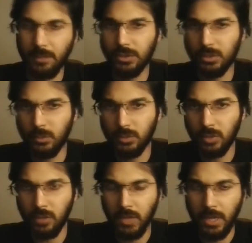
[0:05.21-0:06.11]
in DaVinci
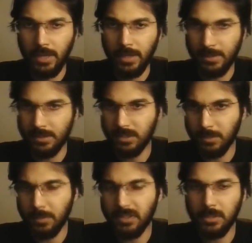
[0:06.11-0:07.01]
Resolve. And this
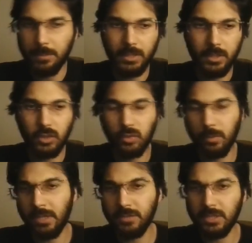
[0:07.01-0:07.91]
might be something you
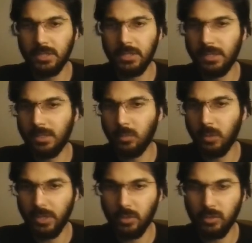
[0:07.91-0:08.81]
might have seen in
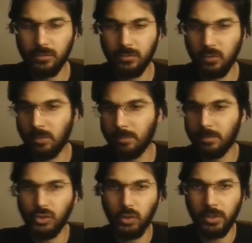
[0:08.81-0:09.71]
videos
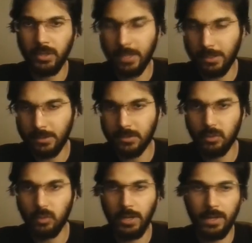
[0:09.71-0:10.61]
from Johnny
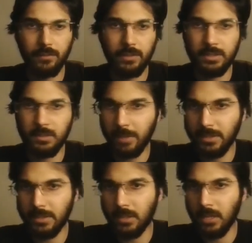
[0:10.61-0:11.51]
Harris, who have these
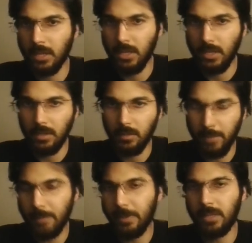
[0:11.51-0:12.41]
amazing
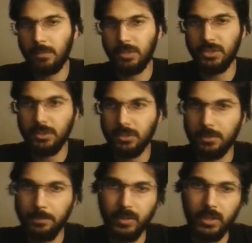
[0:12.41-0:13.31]
map
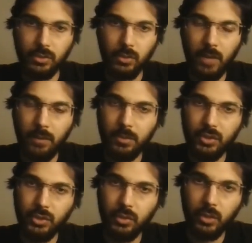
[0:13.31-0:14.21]
animations. So I will
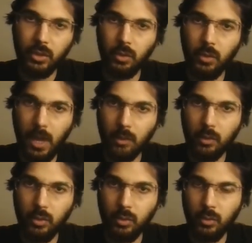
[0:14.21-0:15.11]
be showing you how
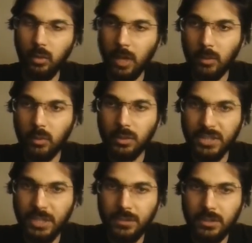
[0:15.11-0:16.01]
to do, how to
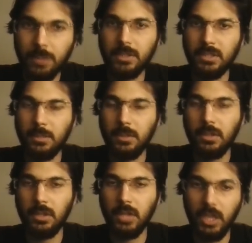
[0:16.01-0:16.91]
achieve something
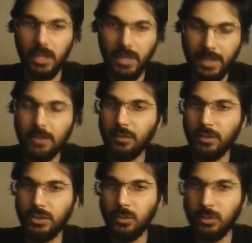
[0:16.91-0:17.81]
similar in
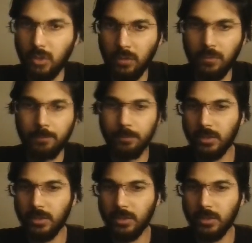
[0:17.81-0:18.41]
DaVinci Resolve.